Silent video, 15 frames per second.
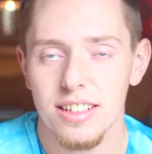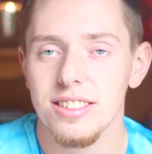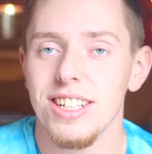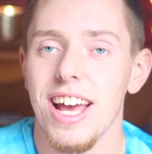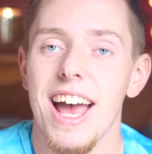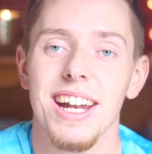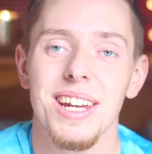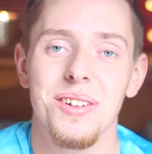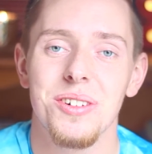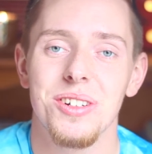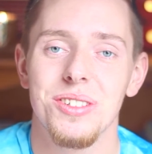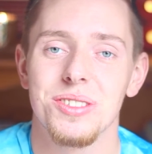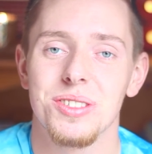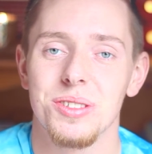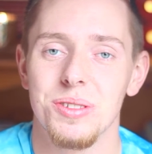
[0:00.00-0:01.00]
To anyone
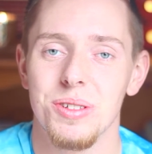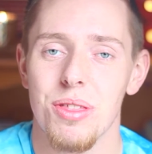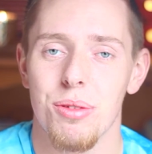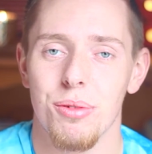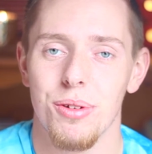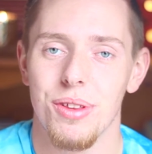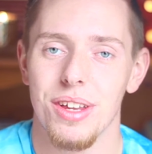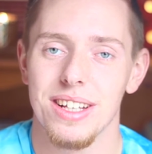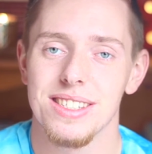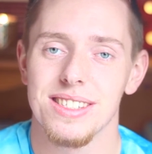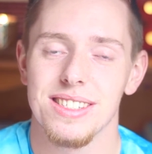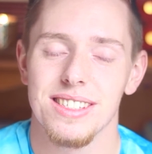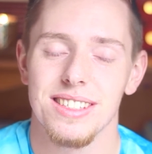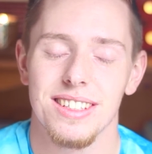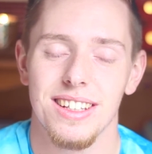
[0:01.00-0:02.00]
who's going through
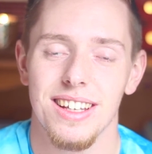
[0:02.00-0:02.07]
this